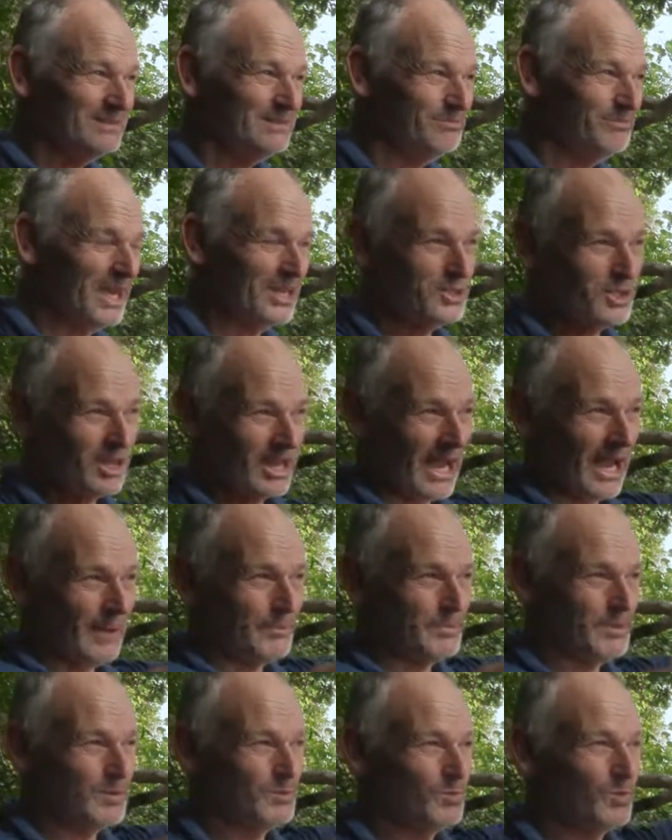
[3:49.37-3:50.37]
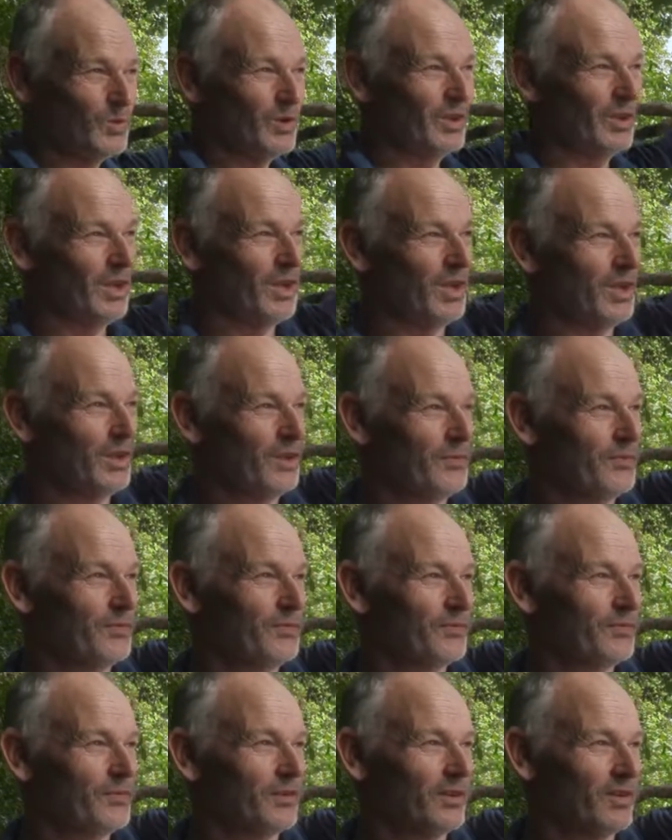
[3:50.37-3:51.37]
magic happen
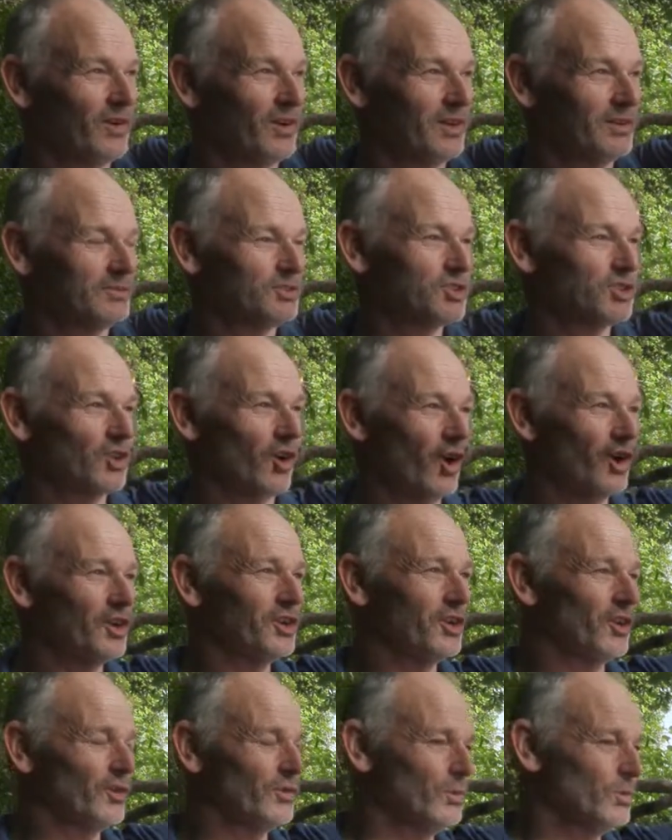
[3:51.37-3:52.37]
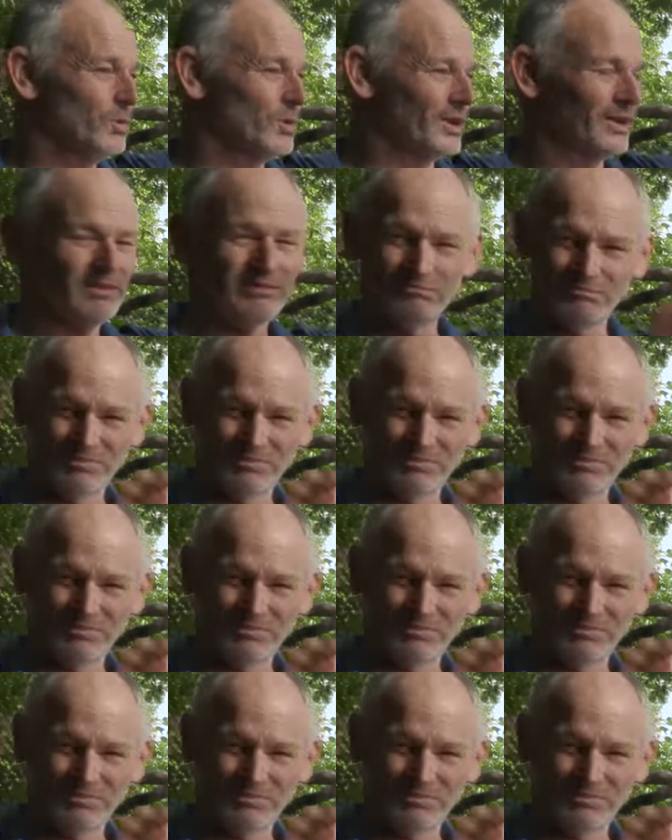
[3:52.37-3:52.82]
with the light shining on the water.